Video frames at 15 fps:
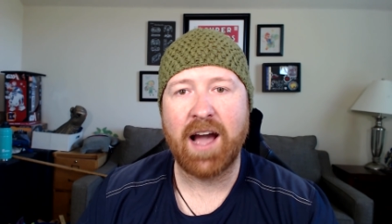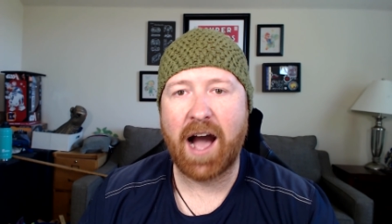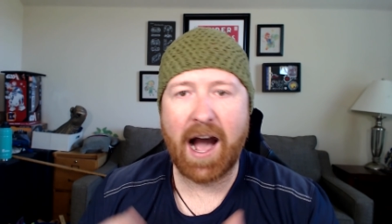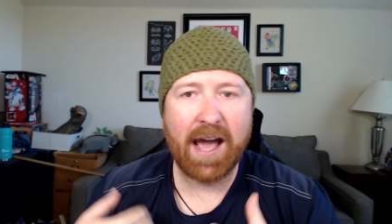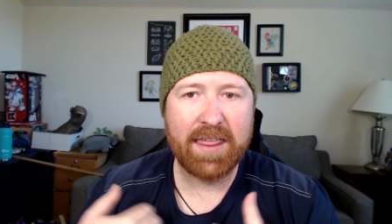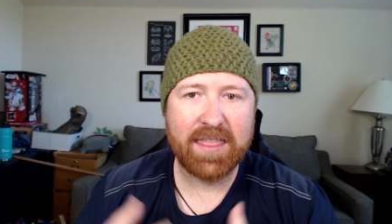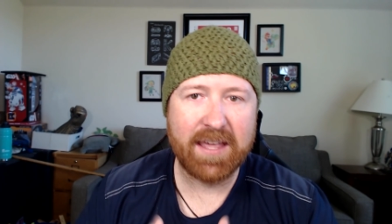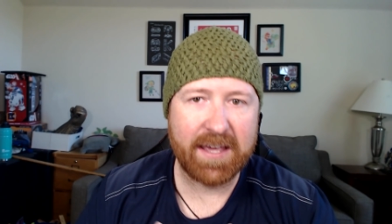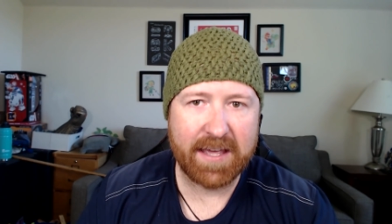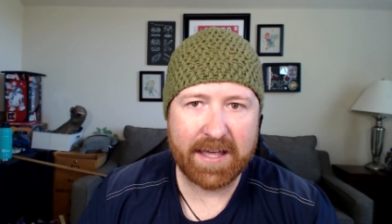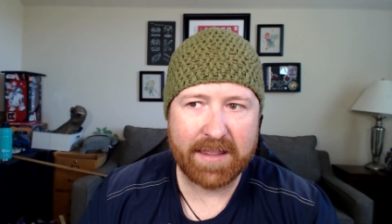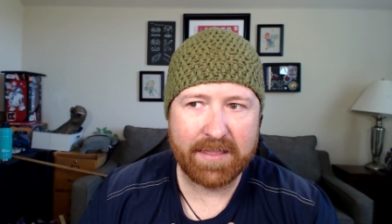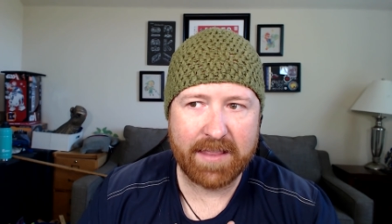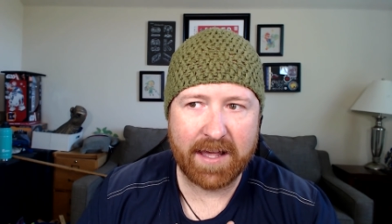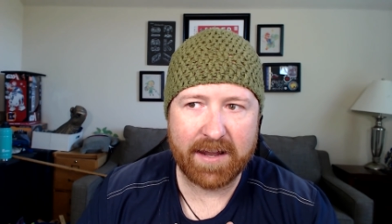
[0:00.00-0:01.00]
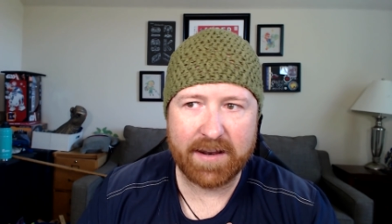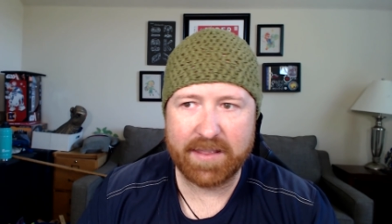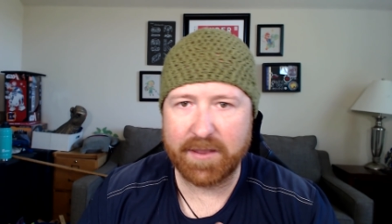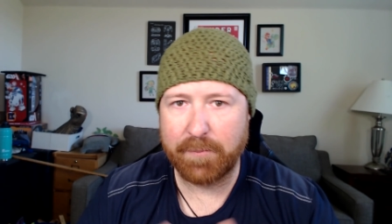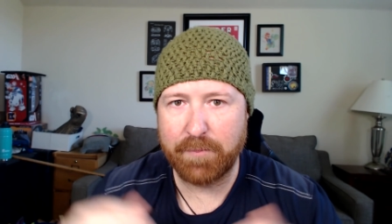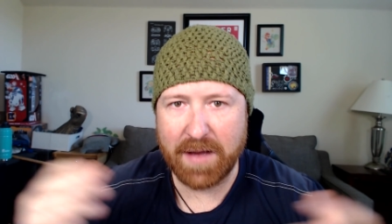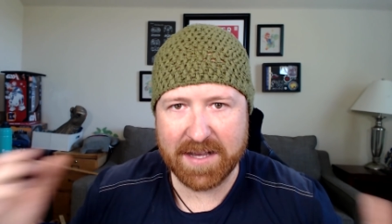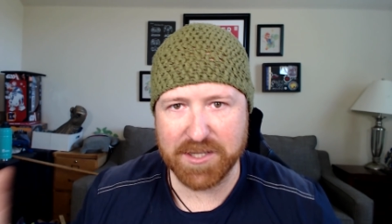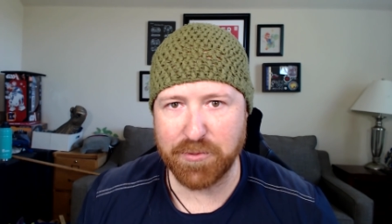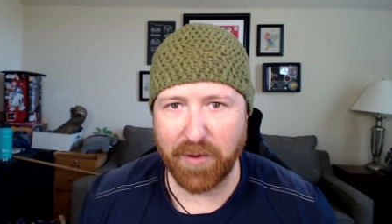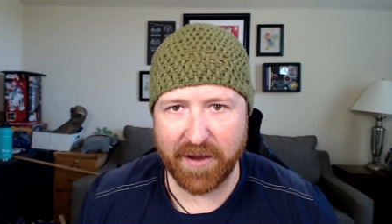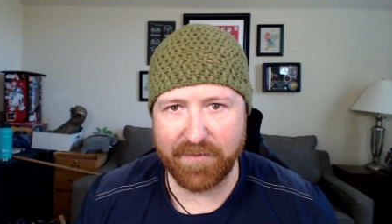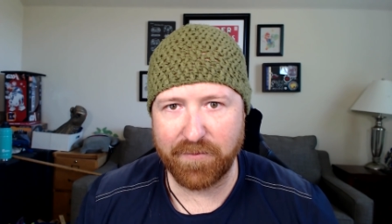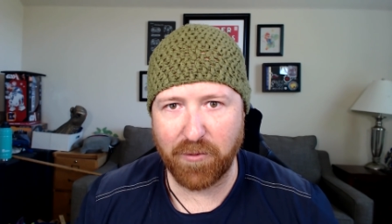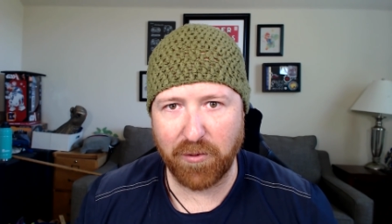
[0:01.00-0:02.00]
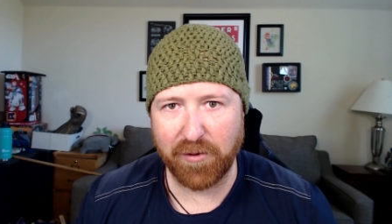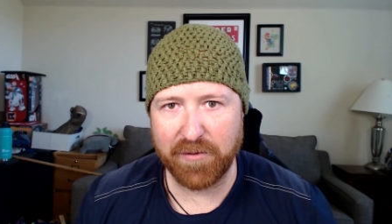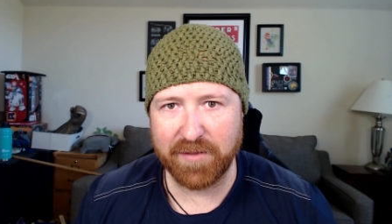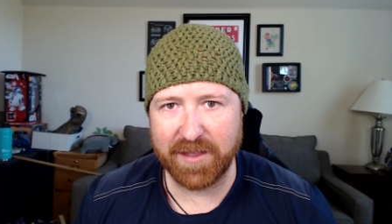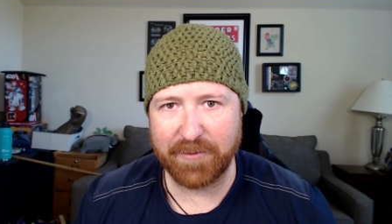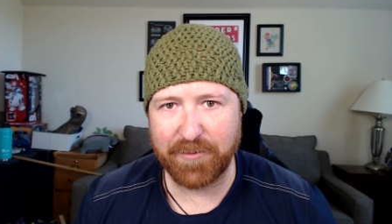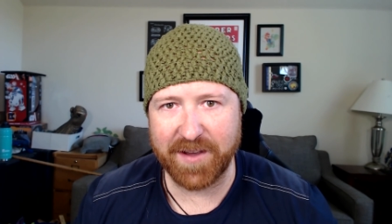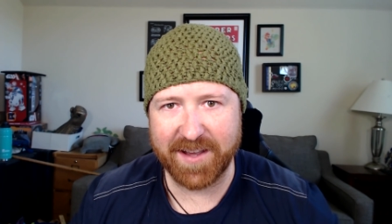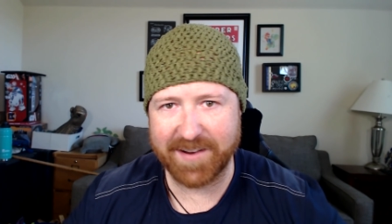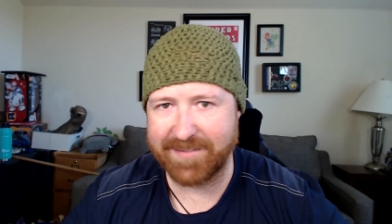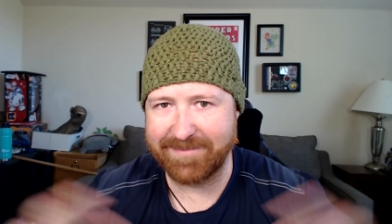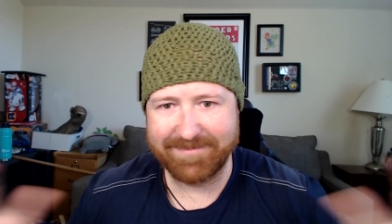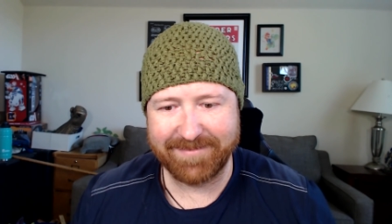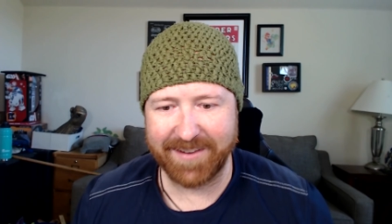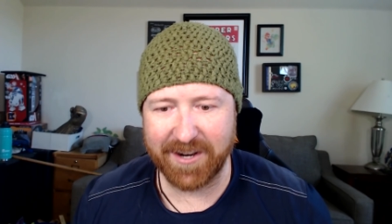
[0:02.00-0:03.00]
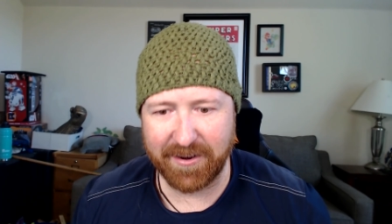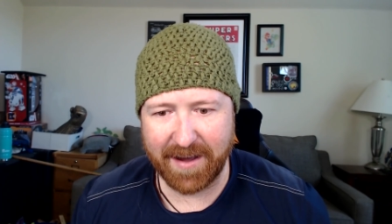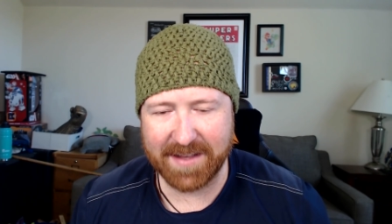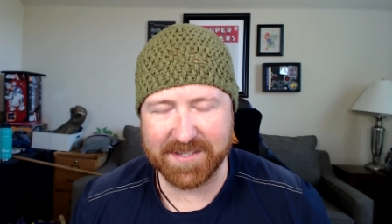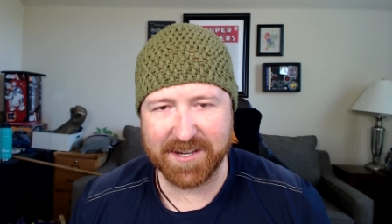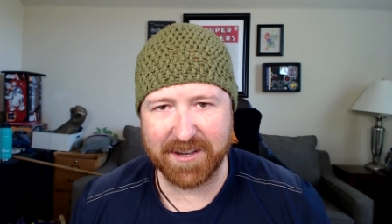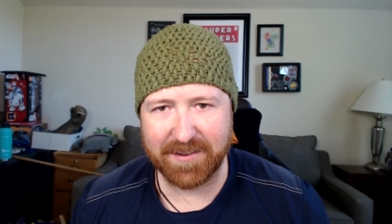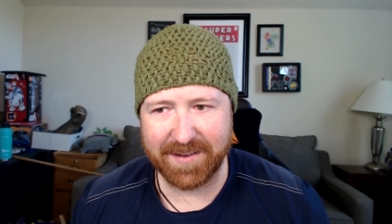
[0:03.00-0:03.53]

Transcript: I think that the best way forward that we can, you know, as a